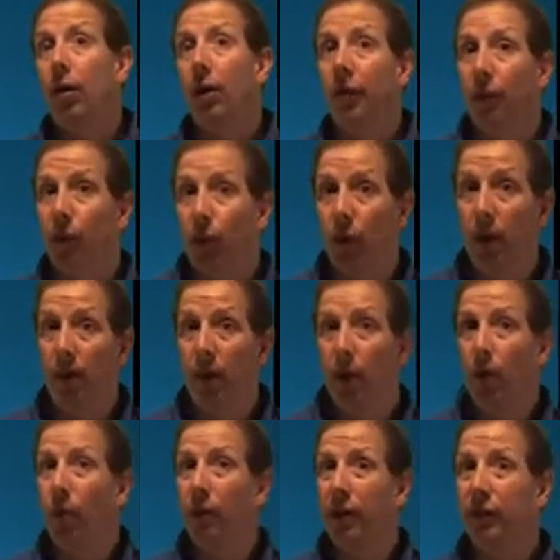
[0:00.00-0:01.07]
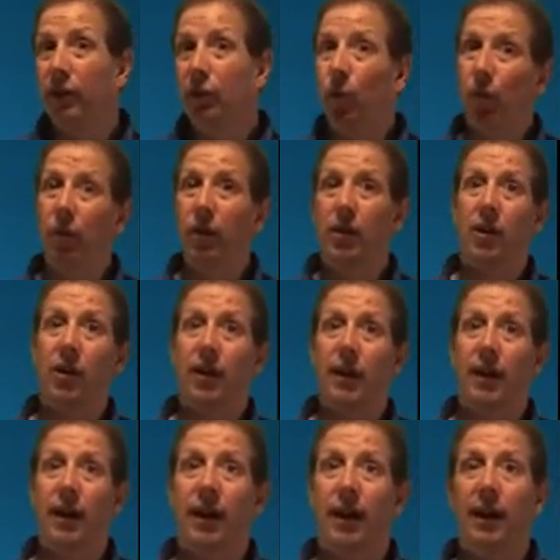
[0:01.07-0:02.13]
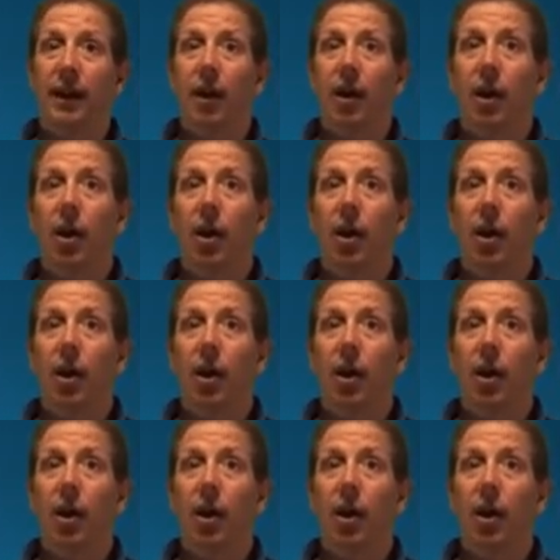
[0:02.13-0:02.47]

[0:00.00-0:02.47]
other equipment while you're working on it, and